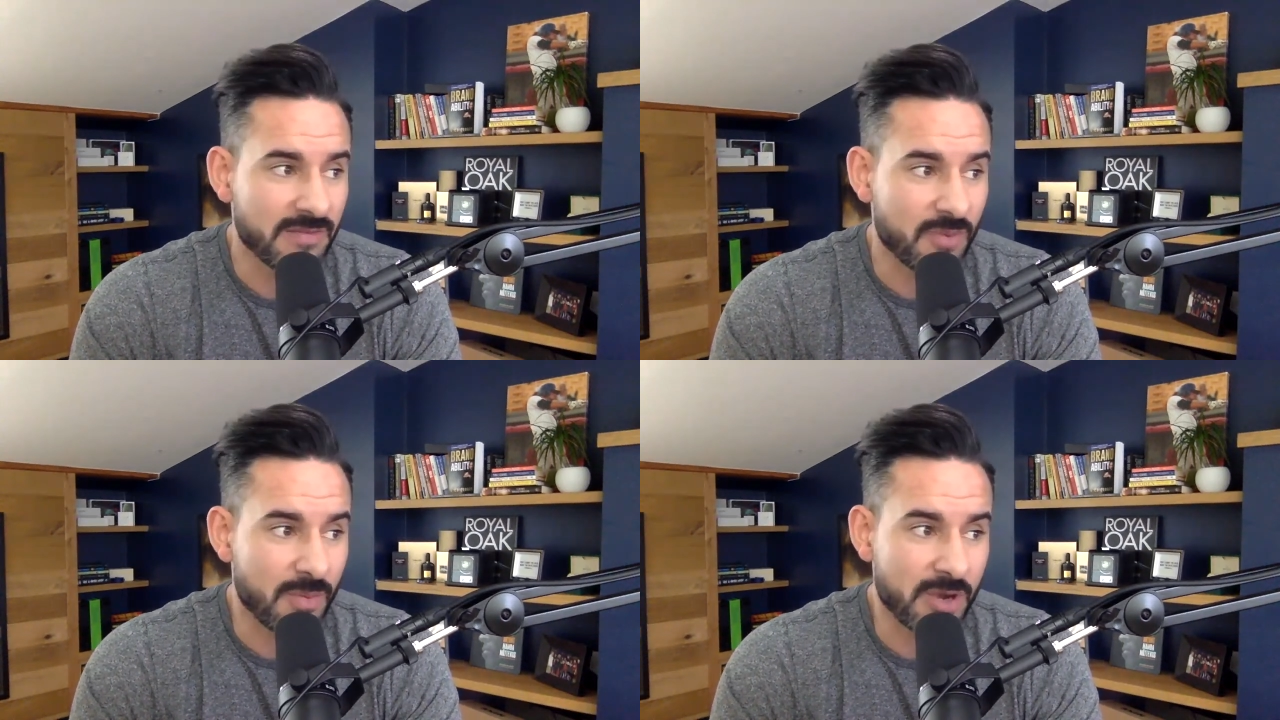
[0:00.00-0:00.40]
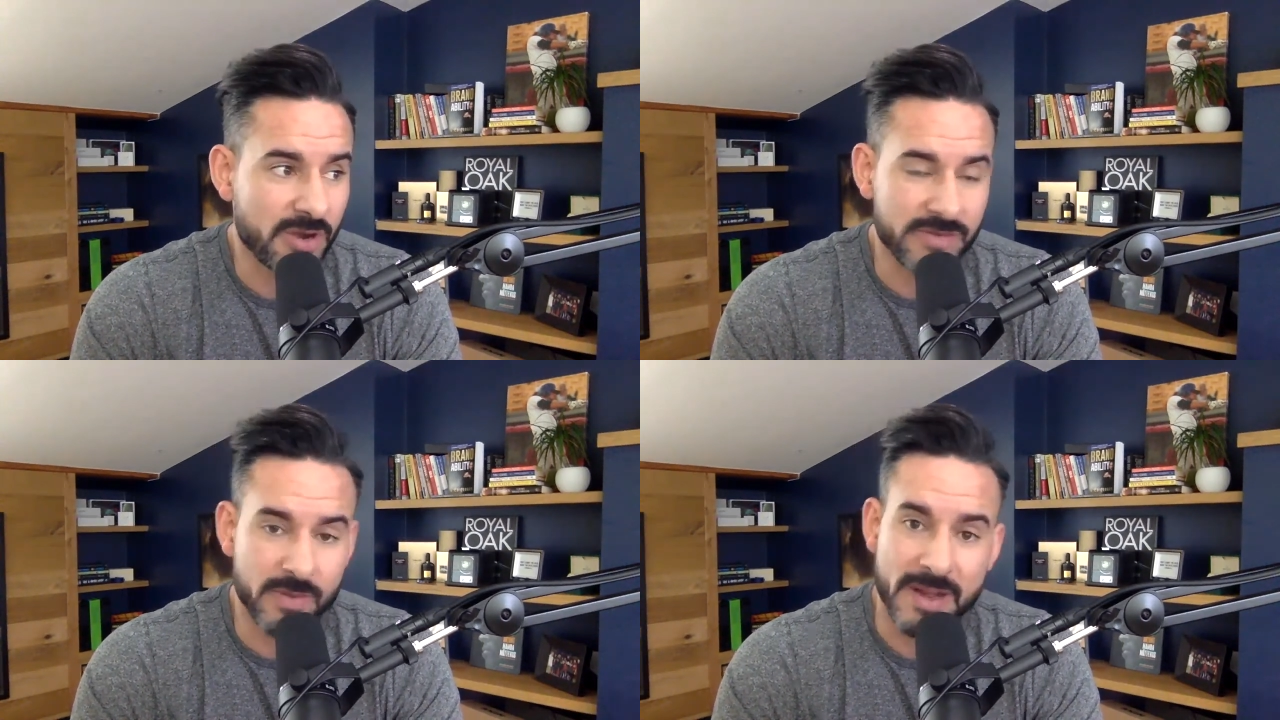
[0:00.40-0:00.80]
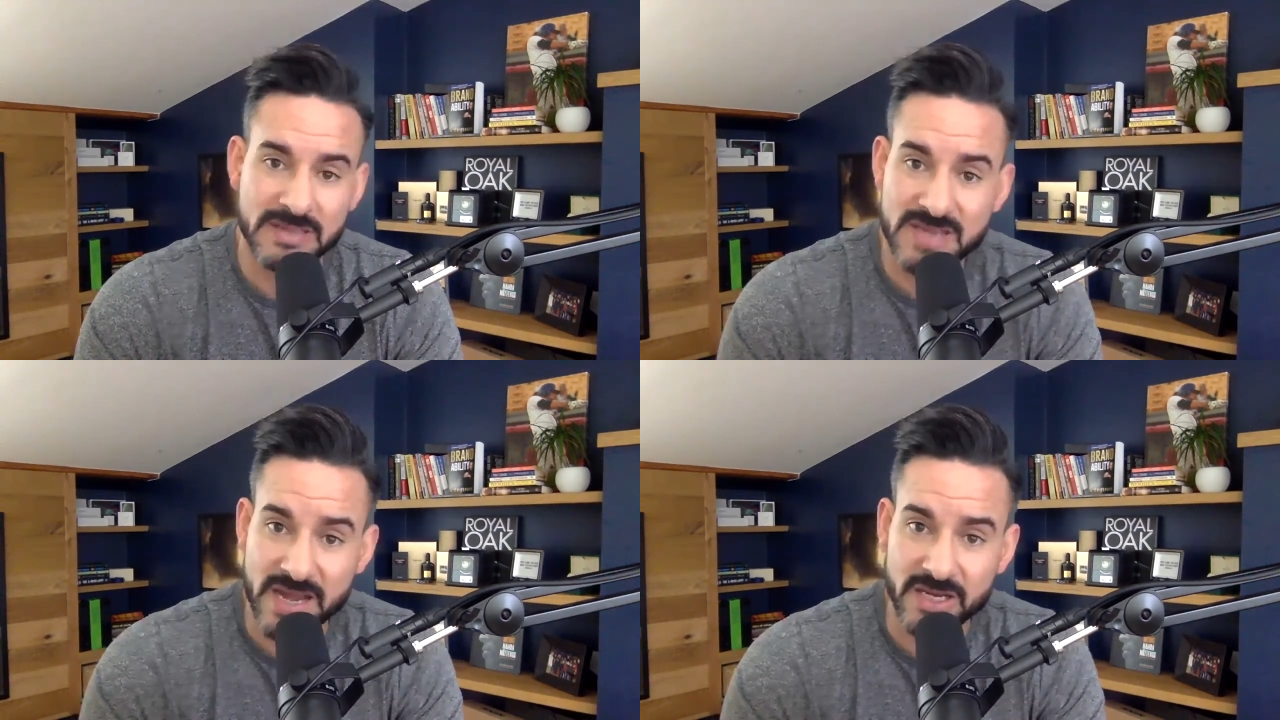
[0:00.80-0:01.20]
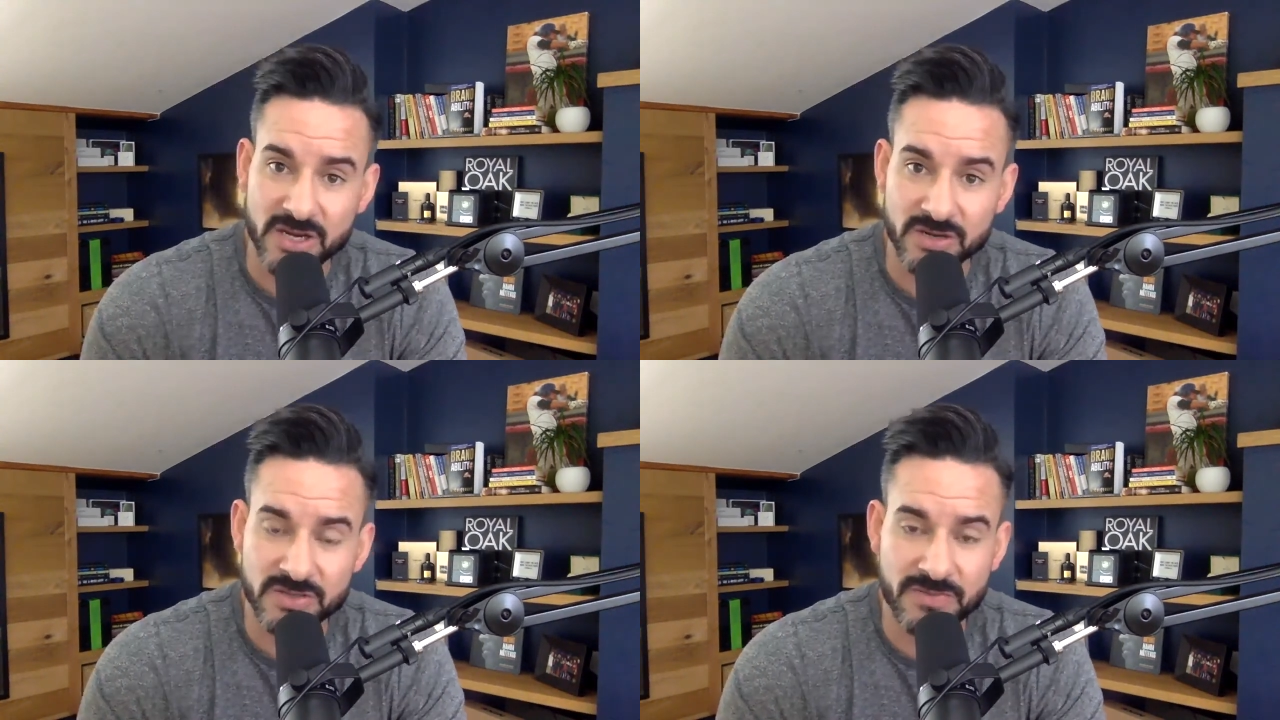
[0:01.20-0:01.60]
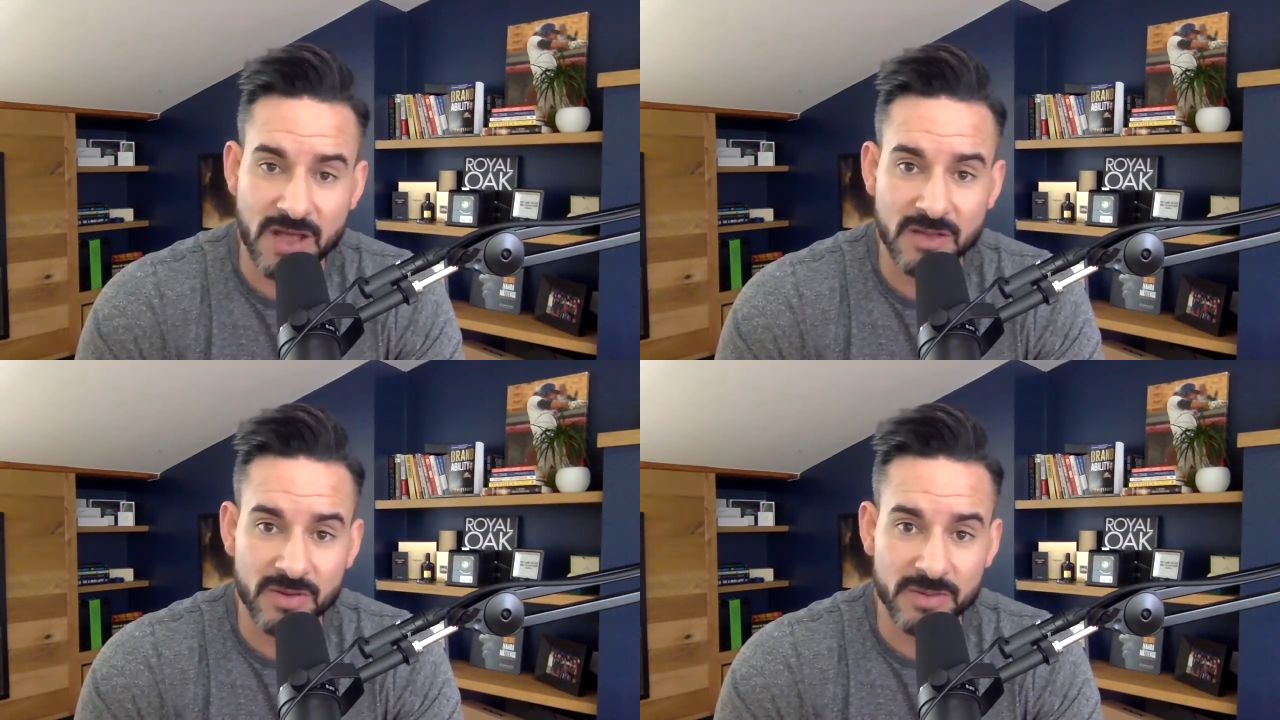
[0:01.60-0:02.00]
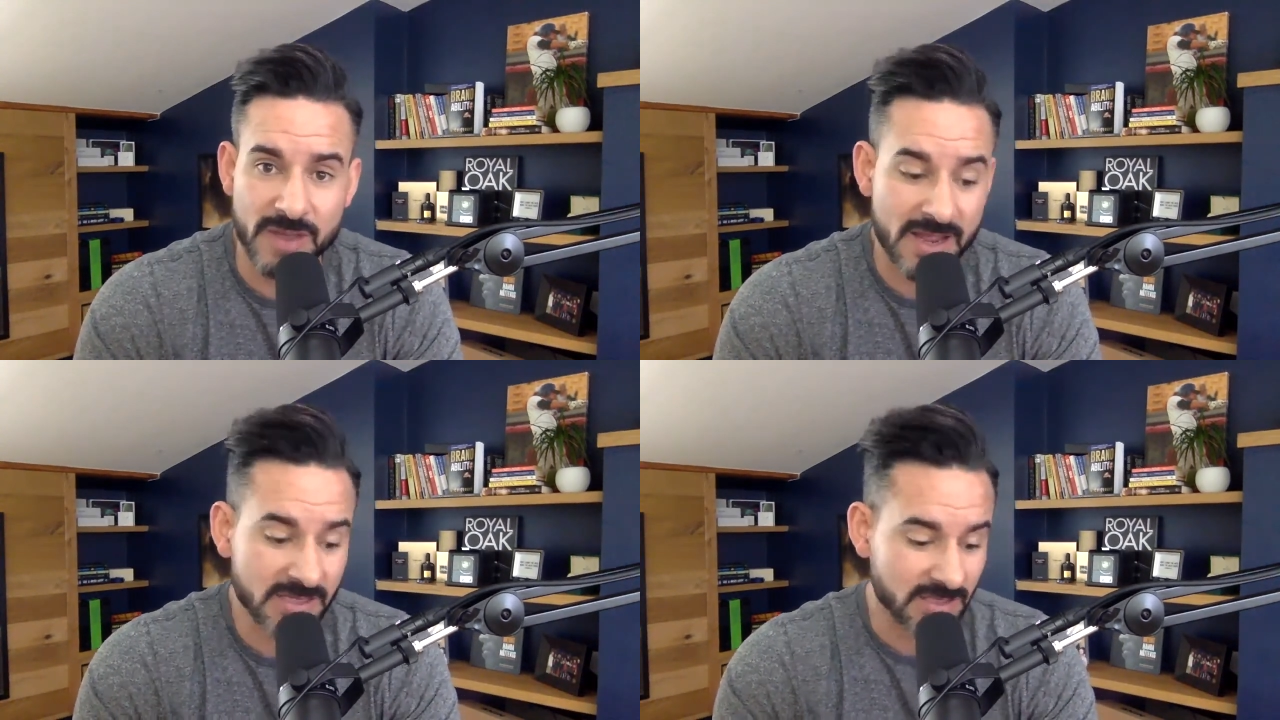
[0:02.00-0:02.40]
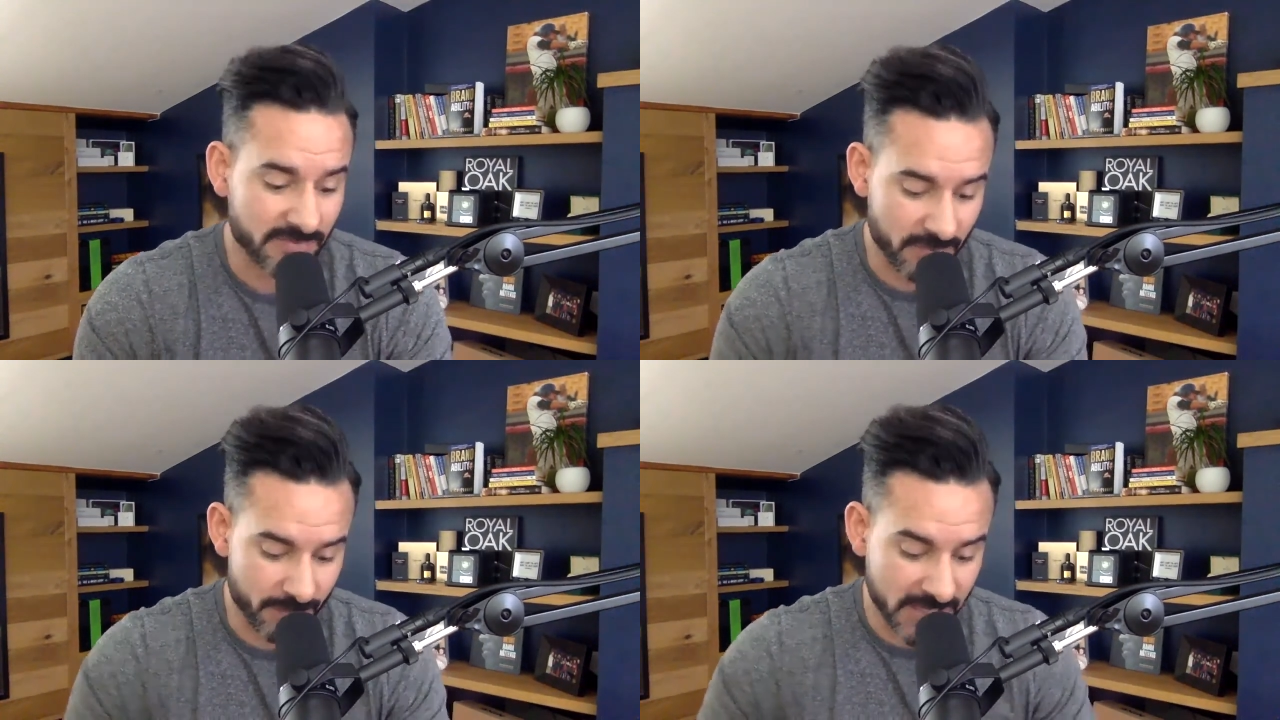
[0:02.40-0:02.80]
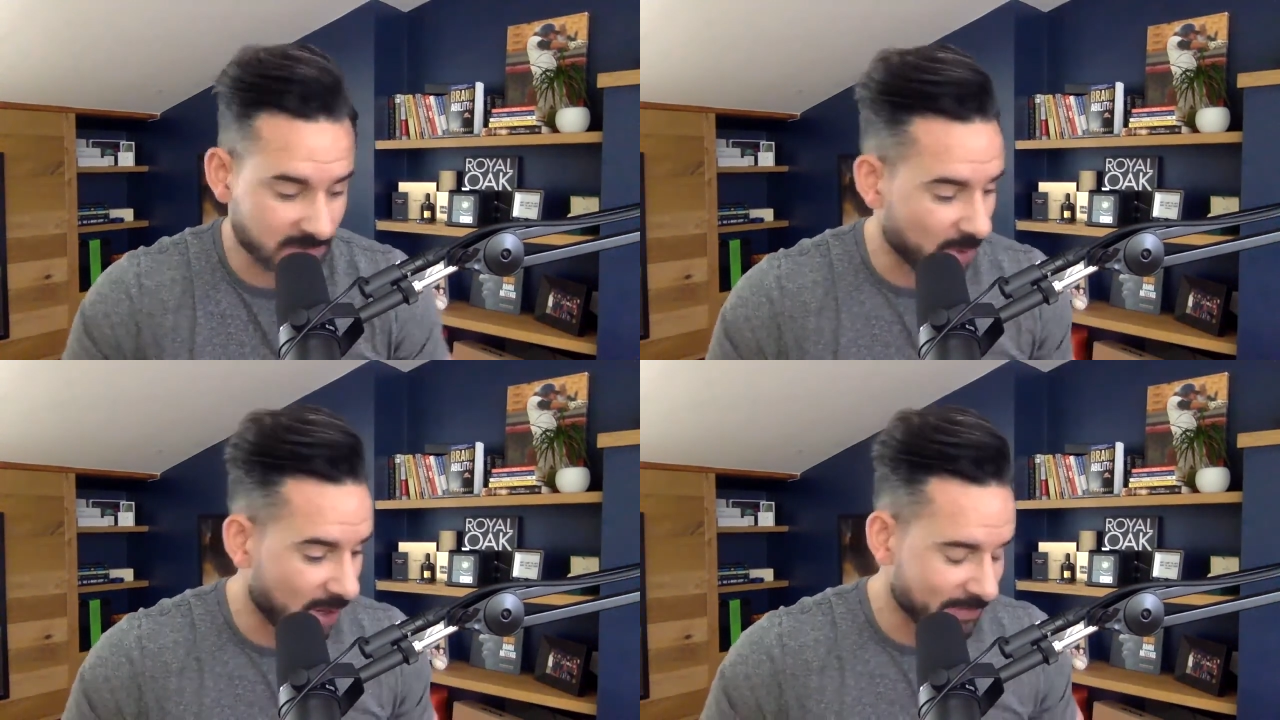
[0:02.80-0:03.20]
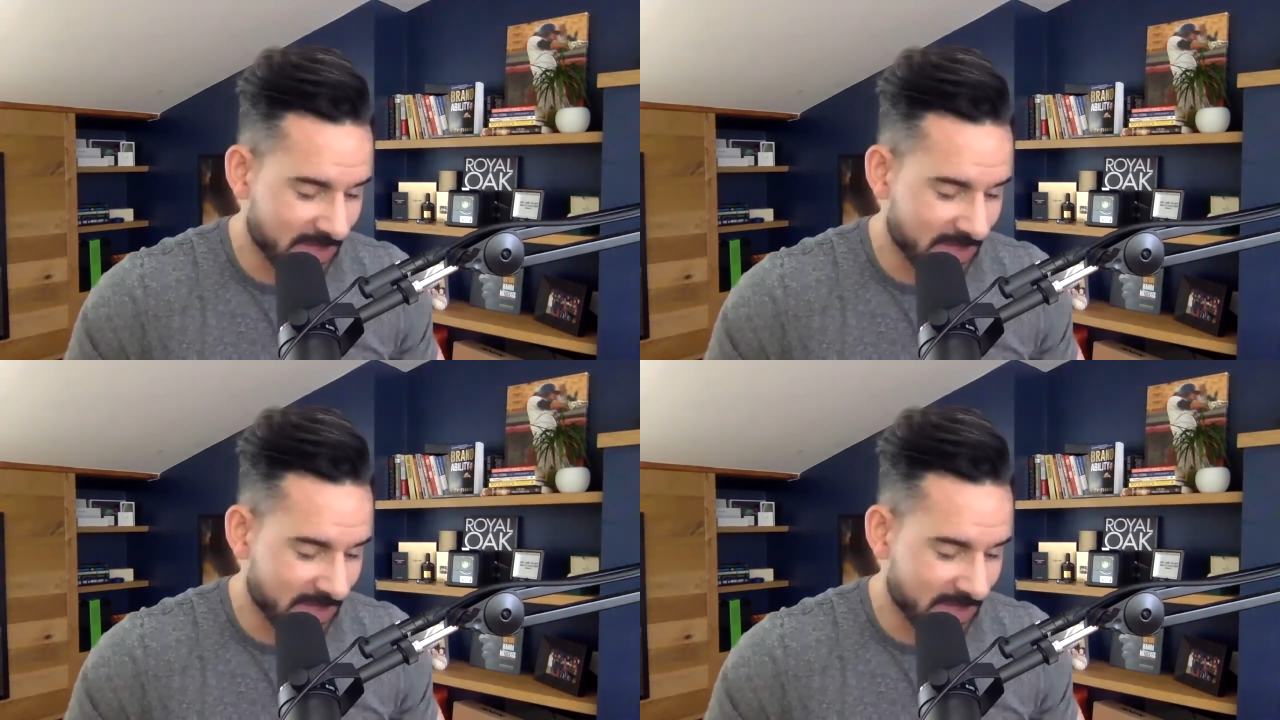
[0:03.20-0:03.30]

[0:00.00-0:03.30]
for a period of about 10 years following my exit from baseball.